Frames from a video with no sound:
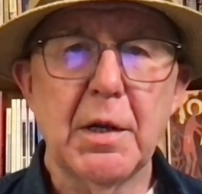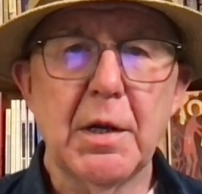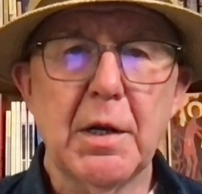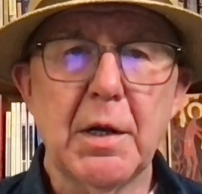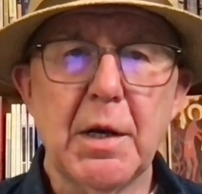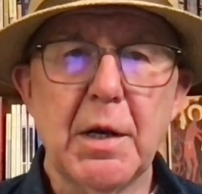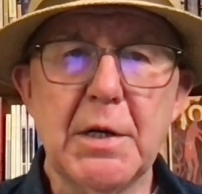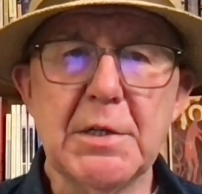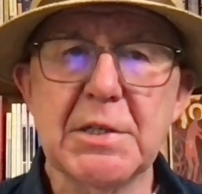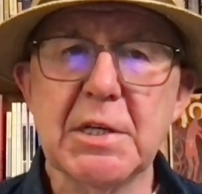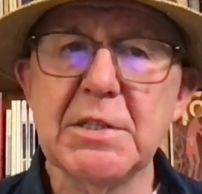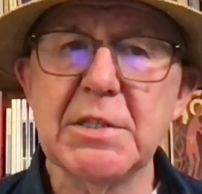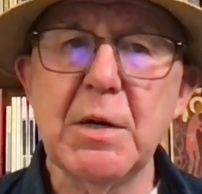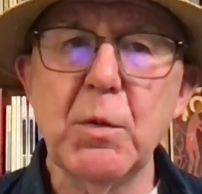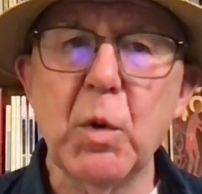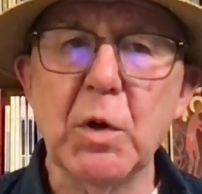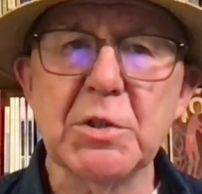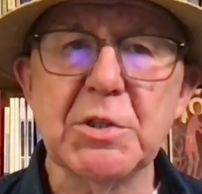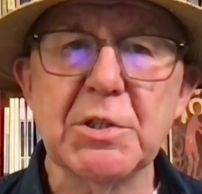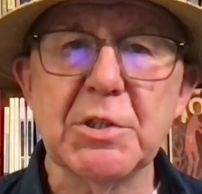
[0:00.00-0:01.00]
he says he
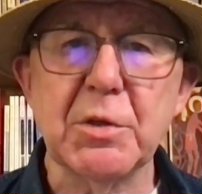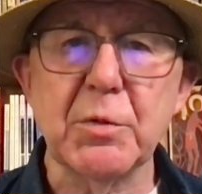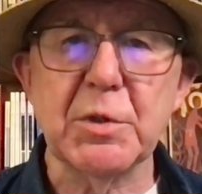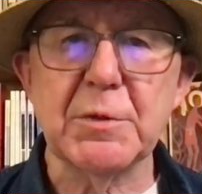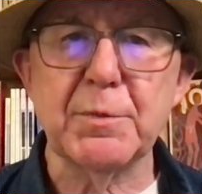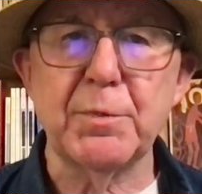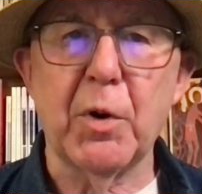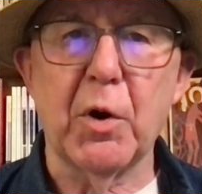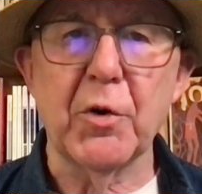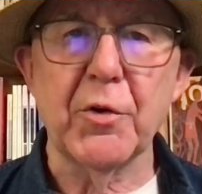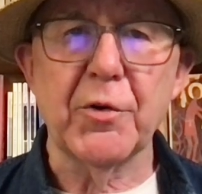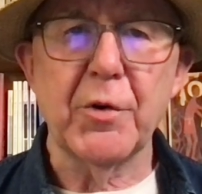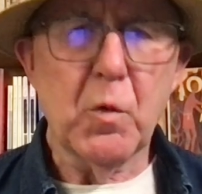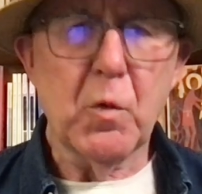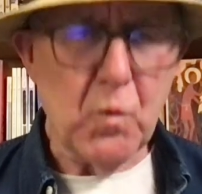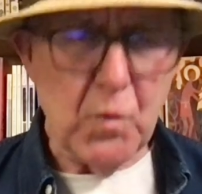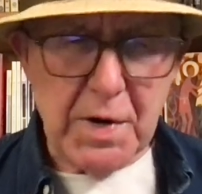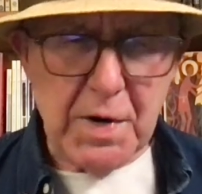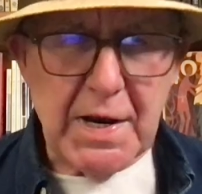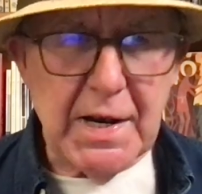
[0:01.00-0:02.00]
wants to respond,
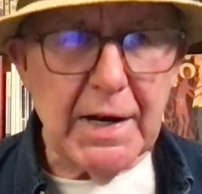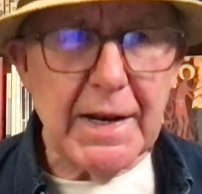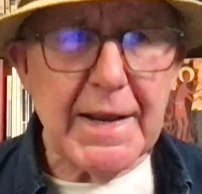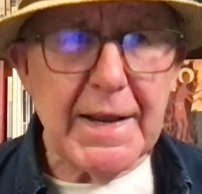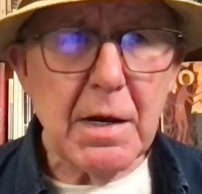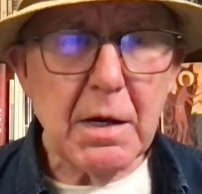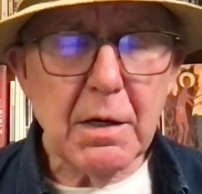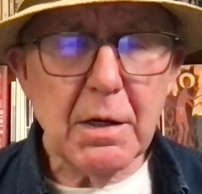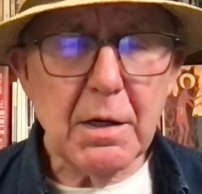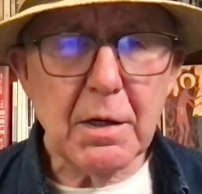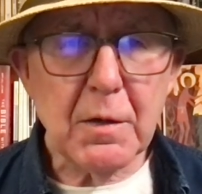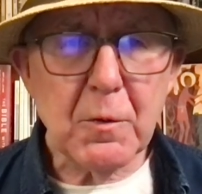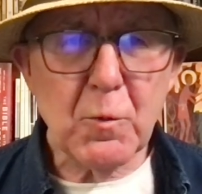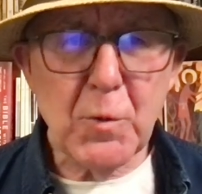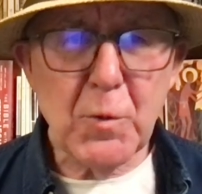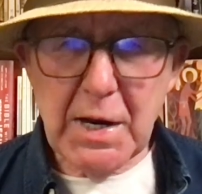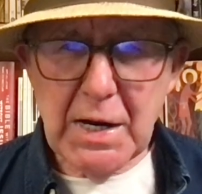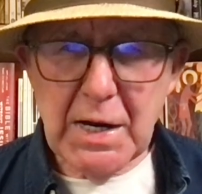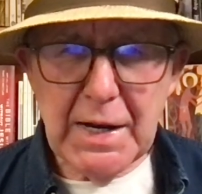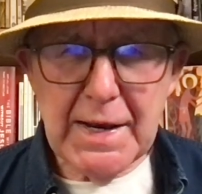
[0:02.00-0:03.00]
"Really?
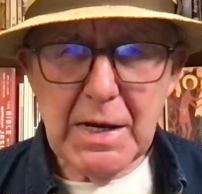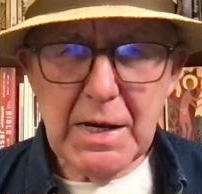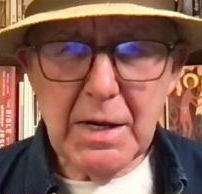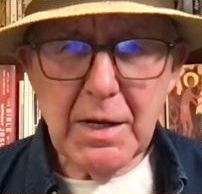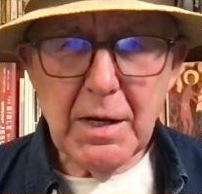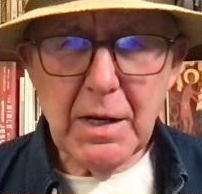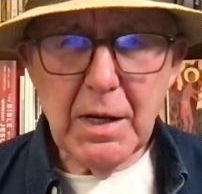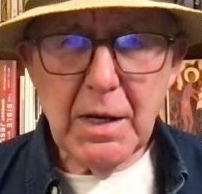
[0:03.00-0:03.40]
Really?